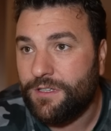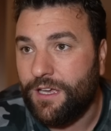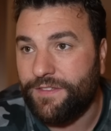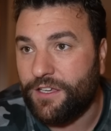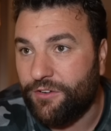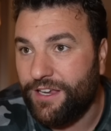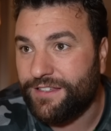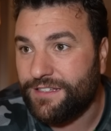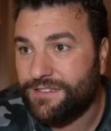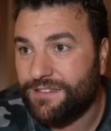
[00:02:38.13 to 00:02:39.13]
and the
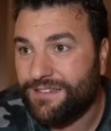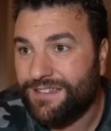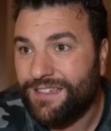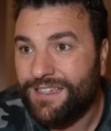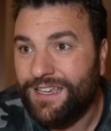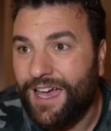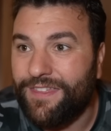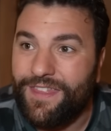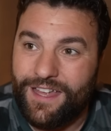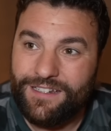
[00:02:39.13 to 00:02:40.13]
greatest.
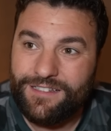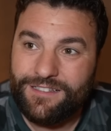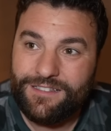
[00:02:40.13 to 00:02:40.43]
And then